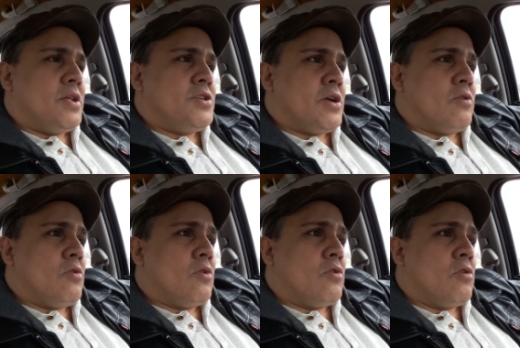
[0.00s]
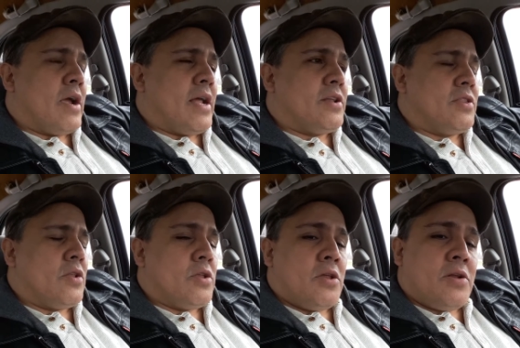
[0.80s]
General Grant in the
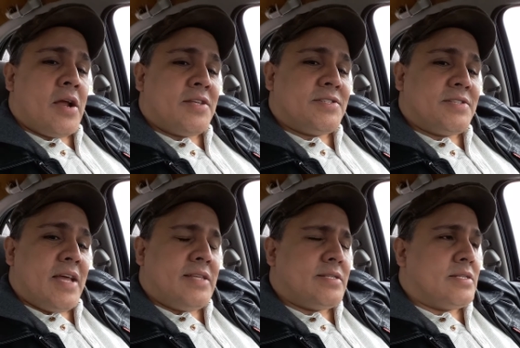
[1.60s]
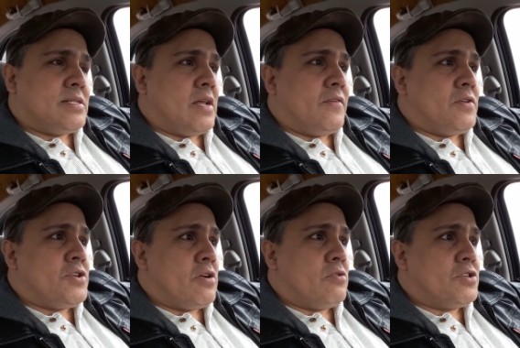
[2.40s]
United States sent
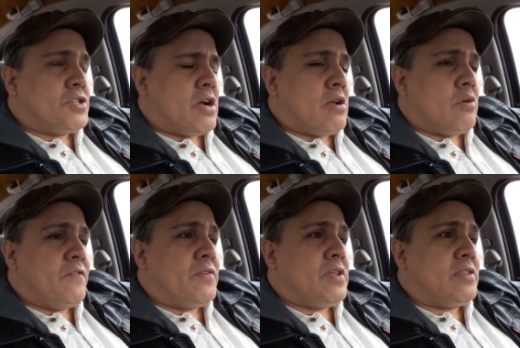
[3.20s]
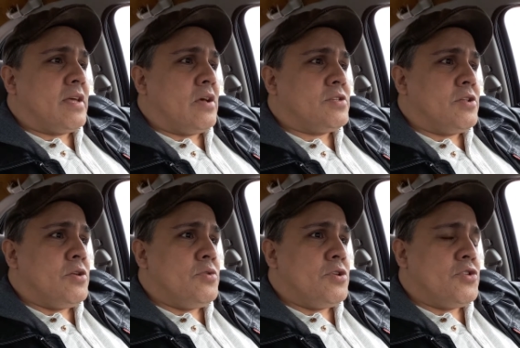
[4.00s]
General Sheridan with 50,000
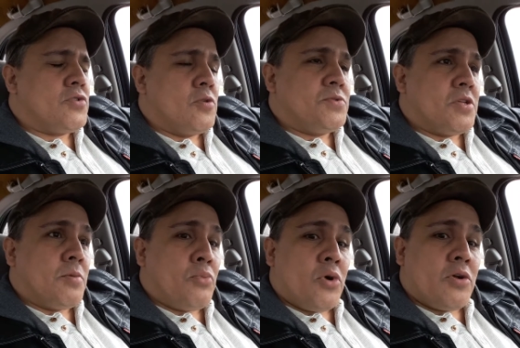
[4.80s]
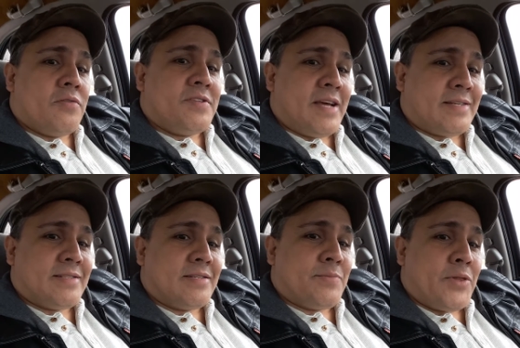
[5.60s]
Union troops to the border of
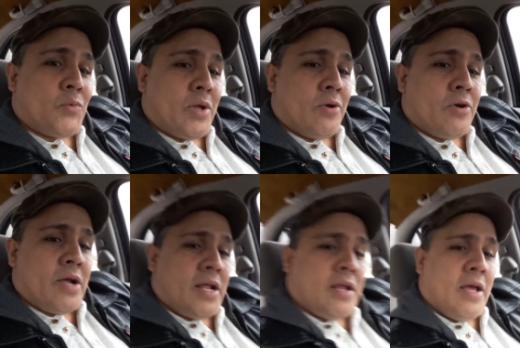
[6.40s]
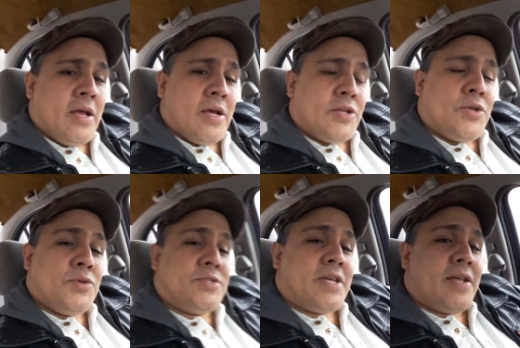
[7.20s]
Texas by the Rio Grande
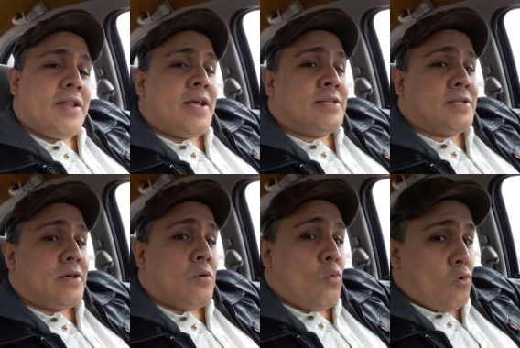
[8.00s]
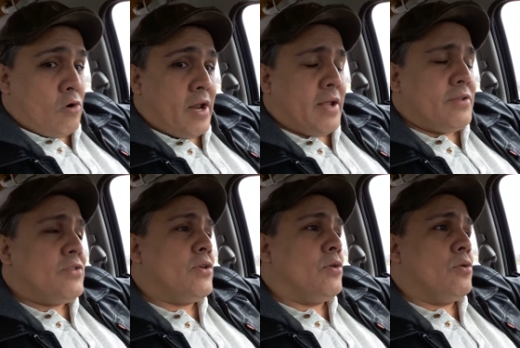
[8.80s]
to stand as a warning
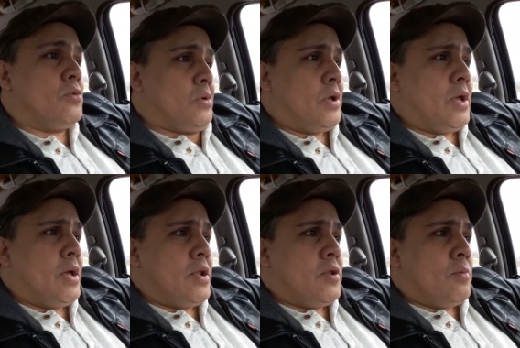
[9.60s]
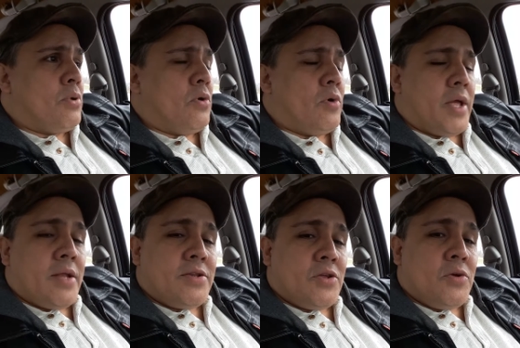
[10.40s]
to
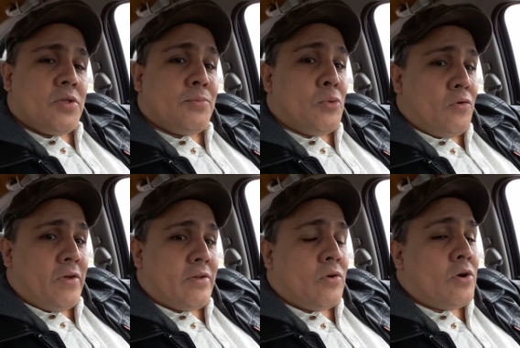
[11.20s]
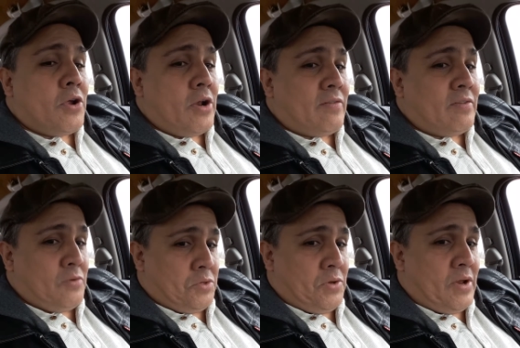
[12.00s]
Napoleon to either move it or you're going to have to
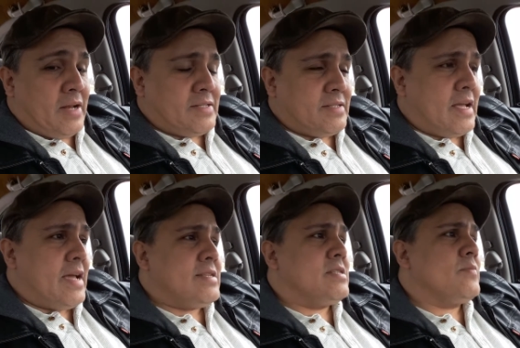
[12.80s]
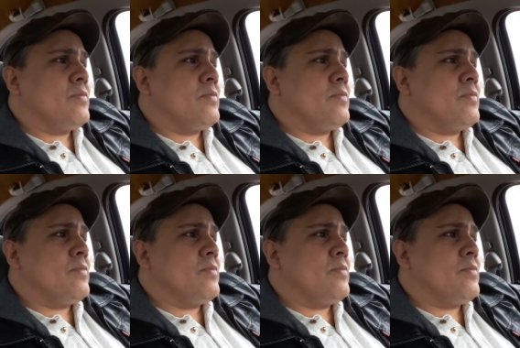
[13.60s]
deal with the United States.